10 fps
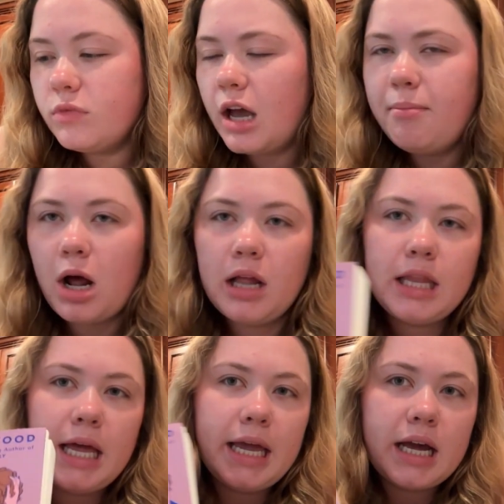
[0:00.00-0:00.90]
I'm not
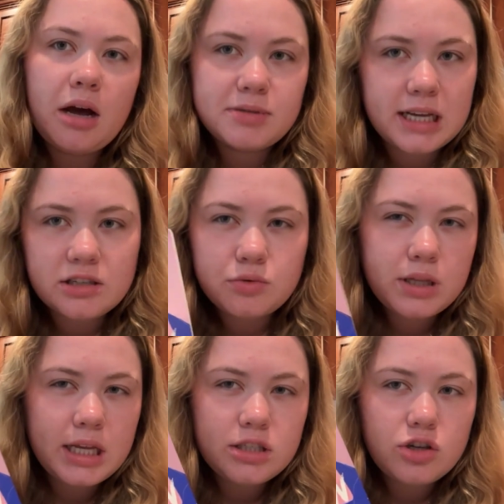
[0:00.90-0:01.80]
like obsessed
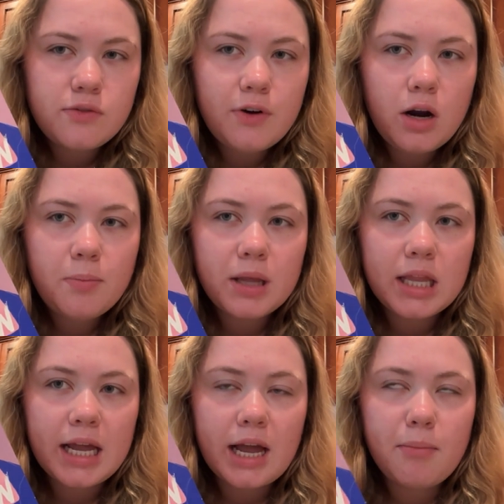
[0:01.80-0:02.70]
with it so far, but
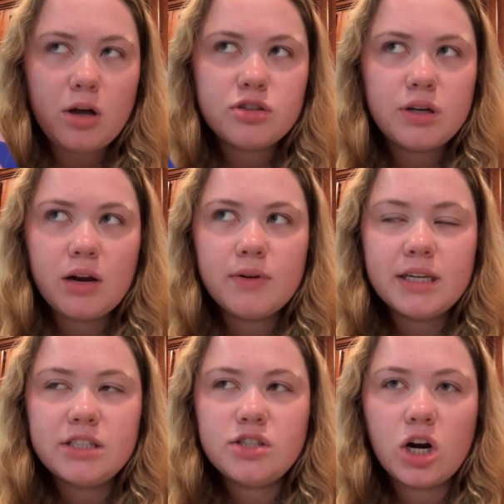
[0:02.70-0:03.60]
like I'm also not
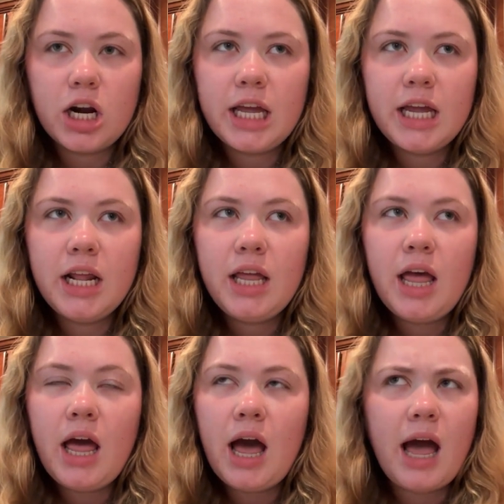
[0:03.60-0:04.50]
really started.
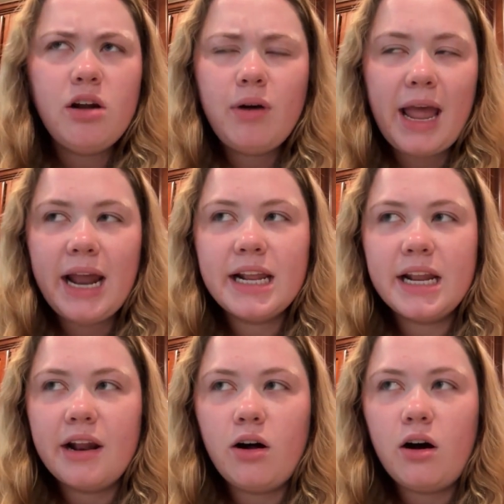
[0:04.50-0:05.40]
I don't hate it
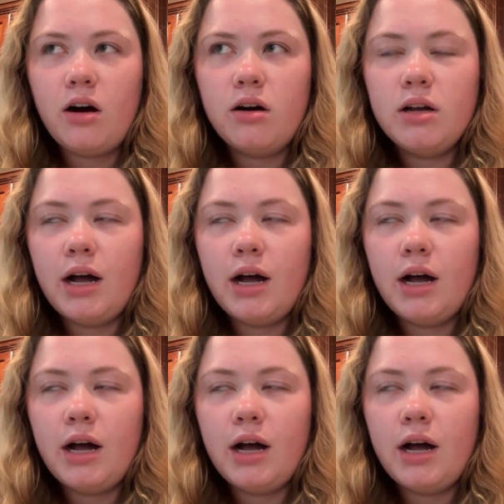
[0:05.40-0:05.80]
at all.